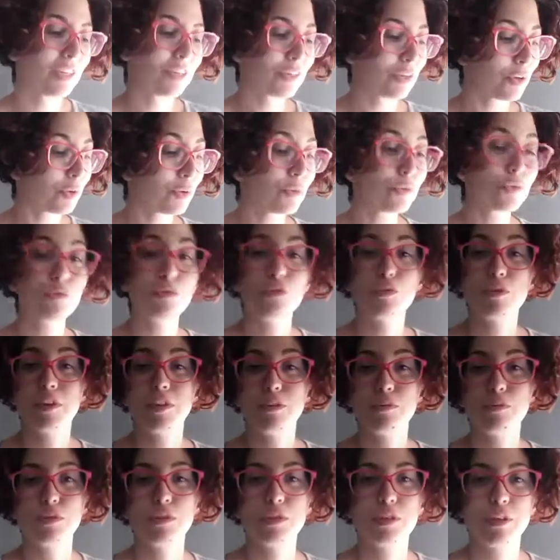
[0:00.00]
So we're going to try
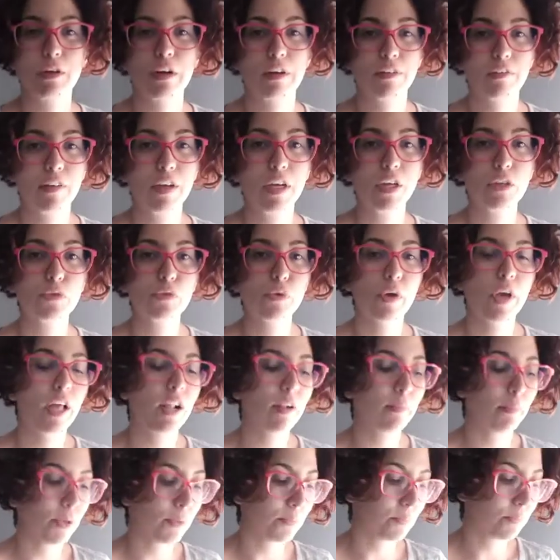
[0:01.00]
to describe. I'm going to
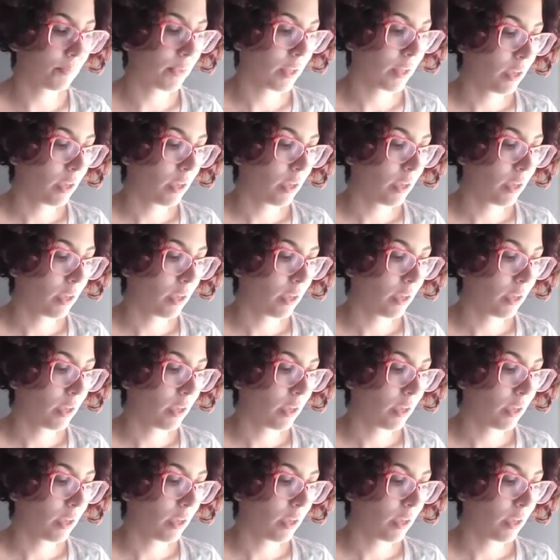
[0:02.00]
help you.